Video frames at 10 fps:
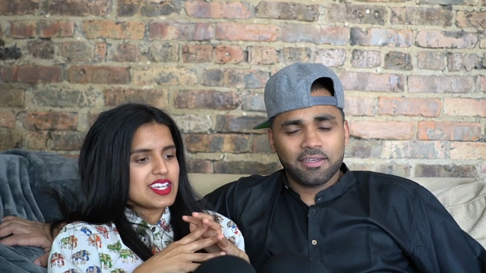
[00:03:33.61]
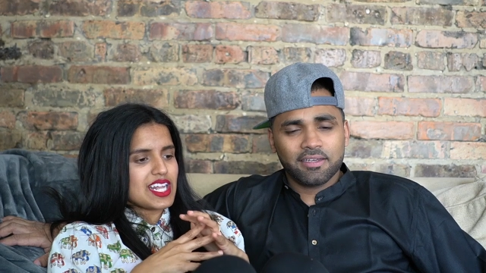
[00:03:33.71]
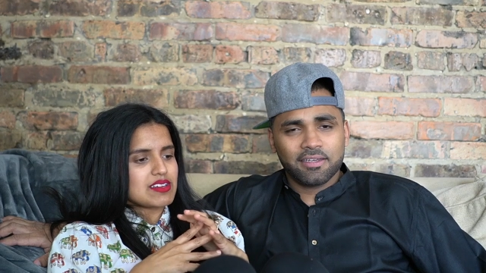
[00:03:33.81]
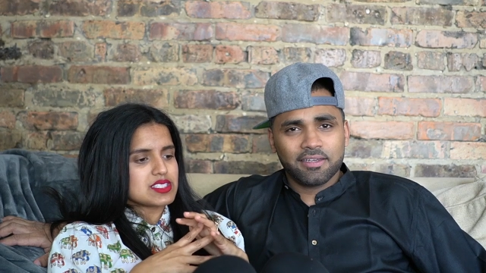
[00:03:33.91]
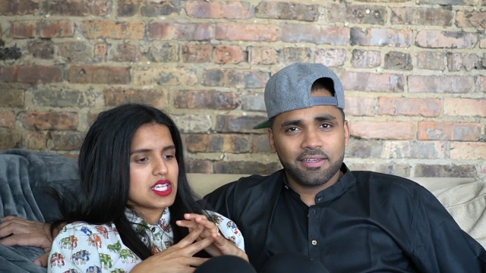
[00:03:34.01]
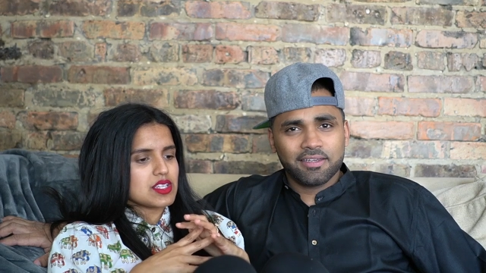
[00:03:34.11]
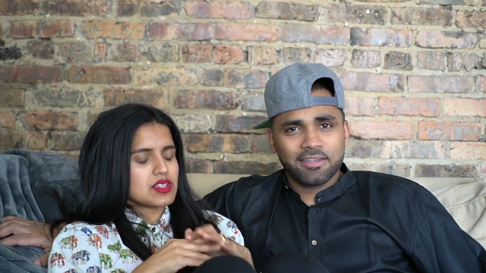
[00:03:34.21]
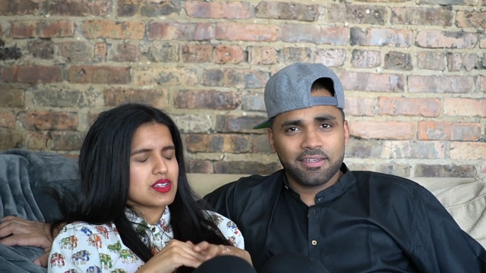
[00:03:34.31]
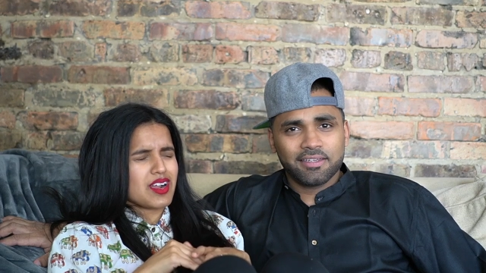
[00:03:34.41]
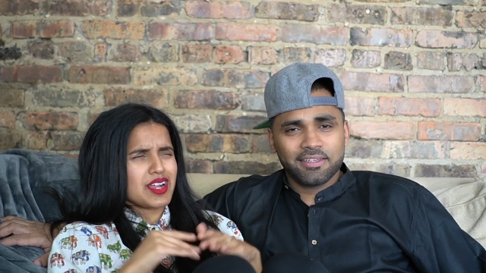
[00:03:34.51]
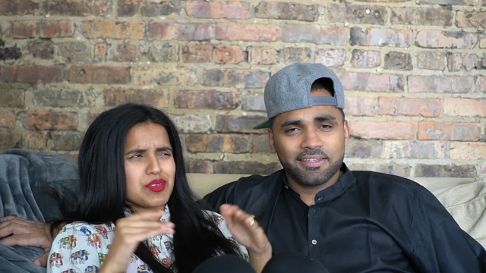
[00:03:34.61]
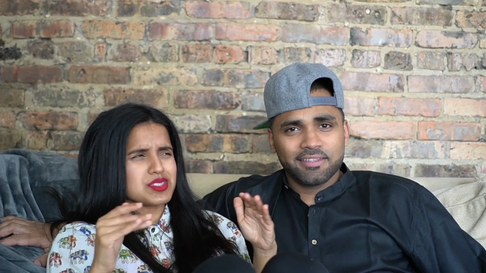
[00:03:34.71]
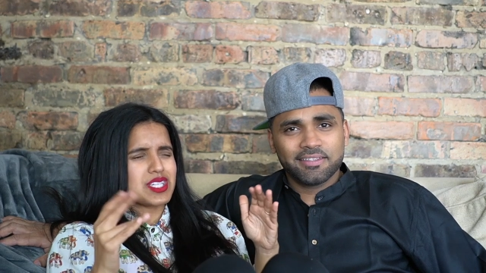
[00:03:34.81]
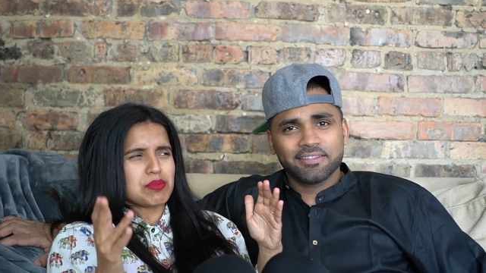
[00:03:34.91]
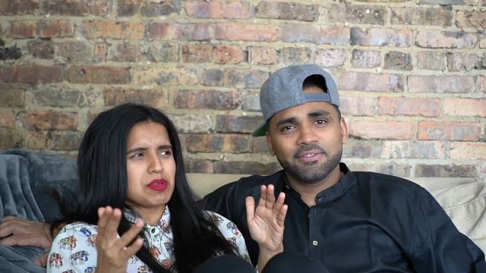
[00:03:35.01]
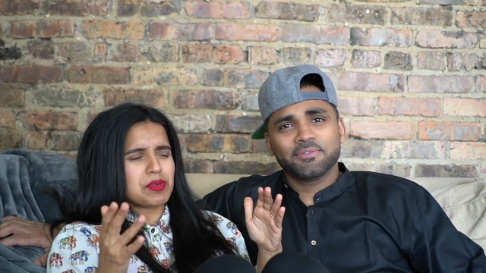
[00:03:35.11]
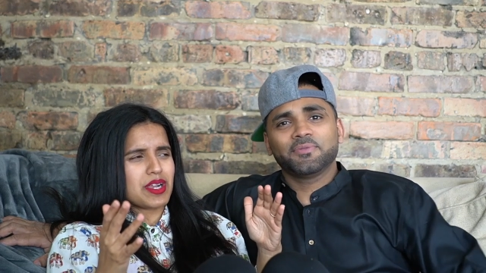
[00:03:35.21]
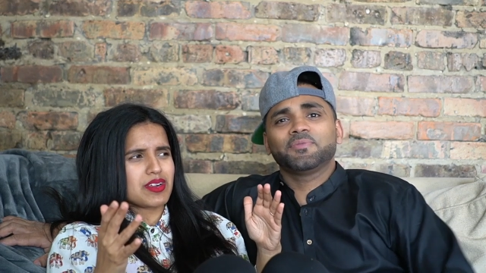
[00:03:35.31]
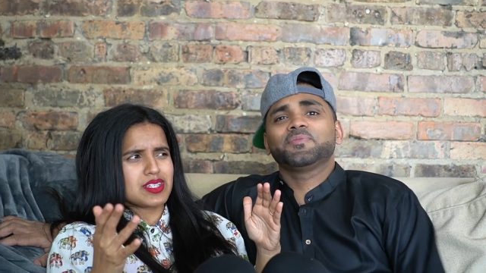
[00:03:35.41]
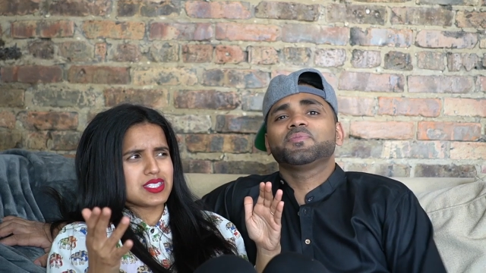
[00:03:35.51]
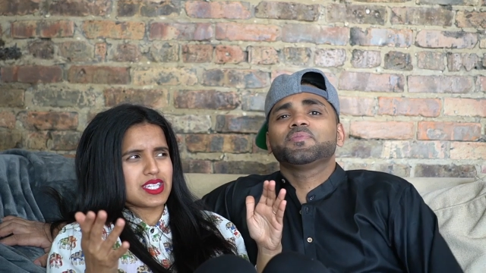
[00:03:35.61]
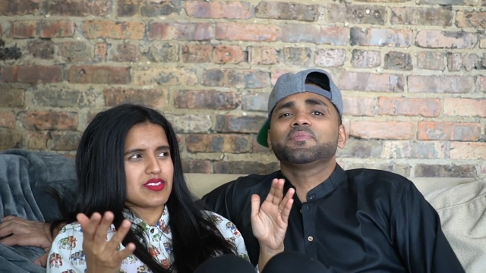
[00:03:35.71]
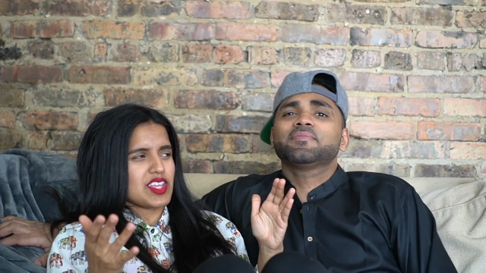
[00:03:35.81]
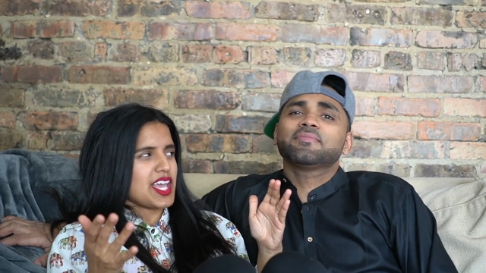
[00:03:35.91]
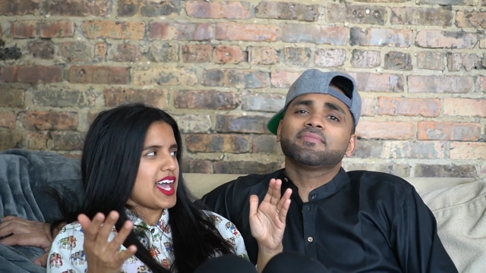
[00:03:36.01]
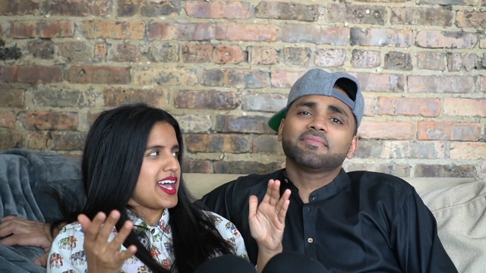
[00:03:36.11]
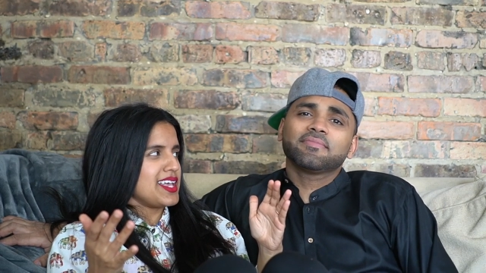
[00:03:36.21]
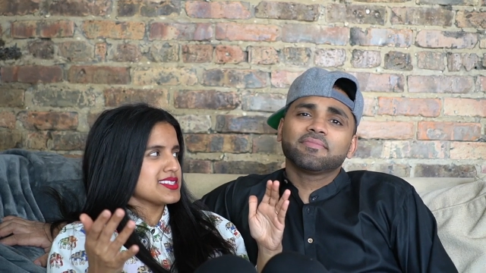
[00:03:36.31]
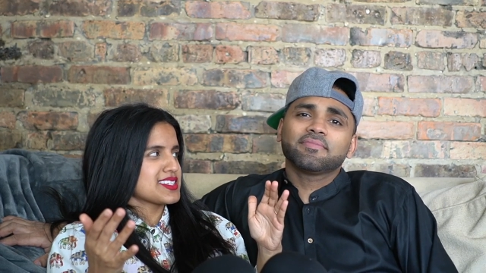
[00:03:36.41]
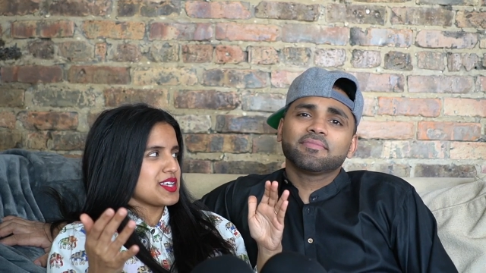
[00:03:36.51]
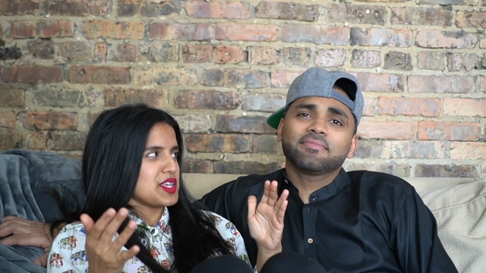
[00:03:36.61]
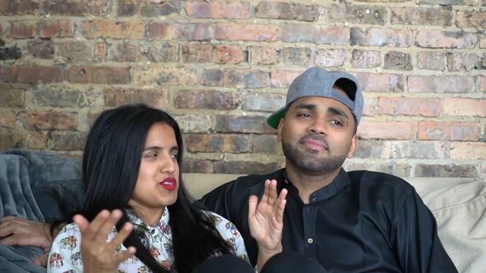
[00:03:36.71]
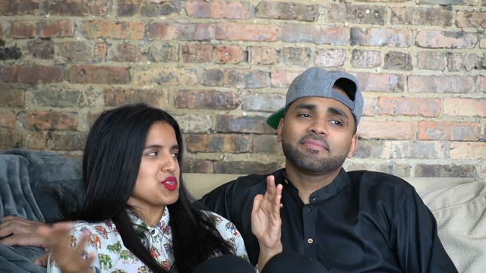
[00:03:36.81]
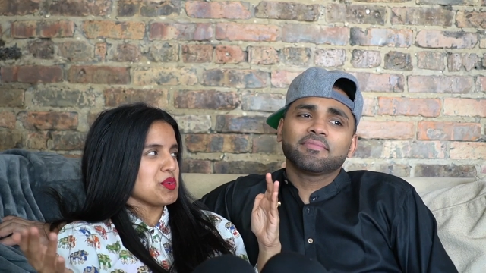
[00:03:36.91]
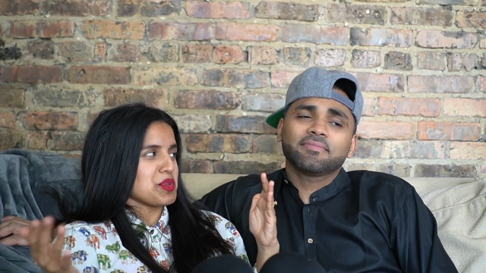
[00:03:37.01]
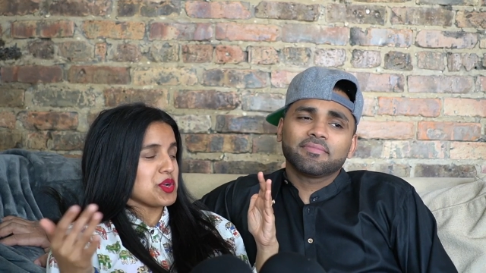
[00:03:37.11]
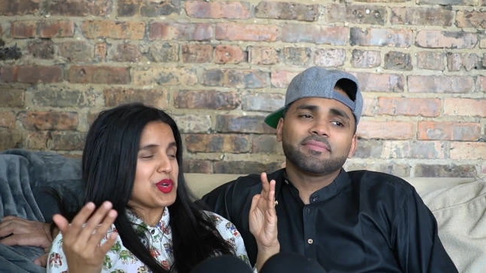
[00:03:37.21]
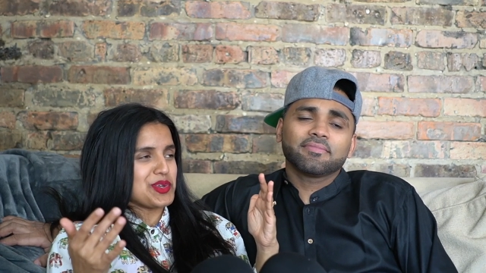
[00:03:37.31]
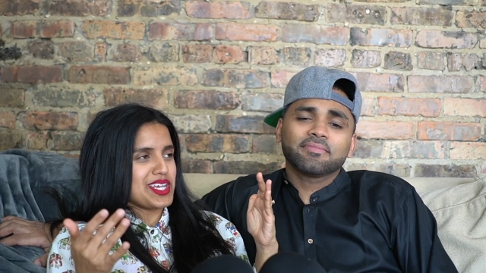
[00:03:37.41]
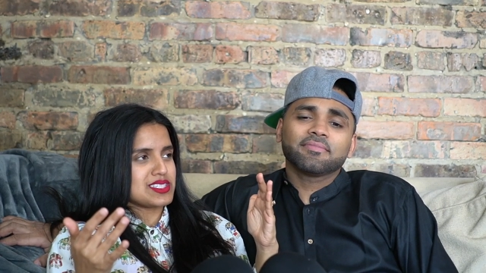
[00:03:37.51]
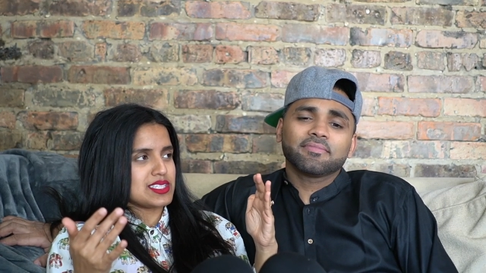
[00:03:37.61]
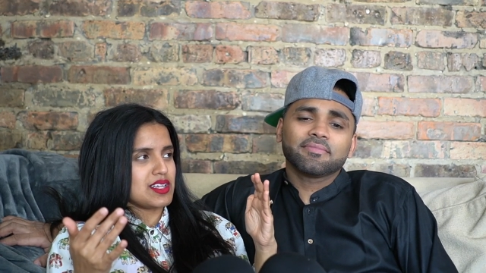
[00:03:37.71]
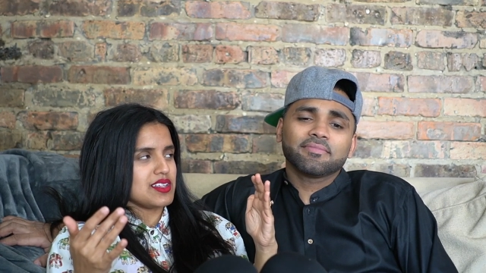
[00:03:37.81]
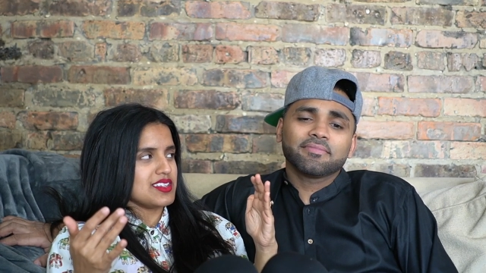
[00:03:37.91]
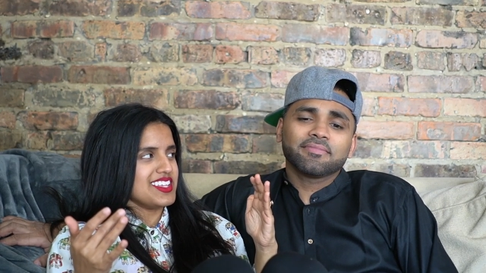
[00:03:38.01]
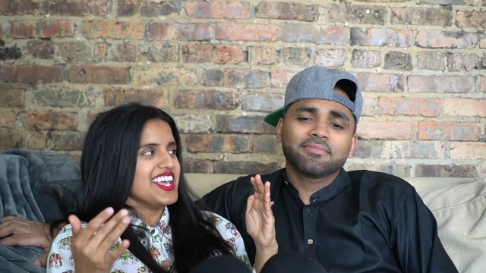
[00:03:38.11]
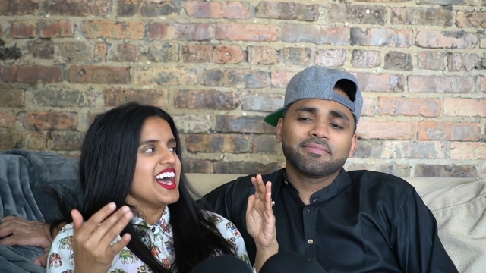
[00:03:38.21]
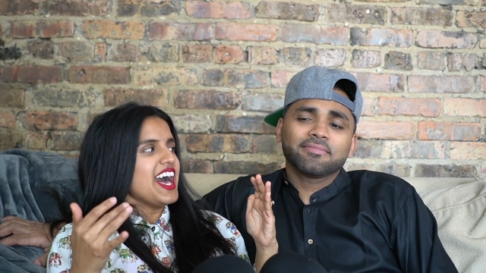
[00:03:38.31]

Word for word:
Speaker 1: And I was like, all right, well, tell my parents, like, if they ask, even though I'm a grown-ass adult,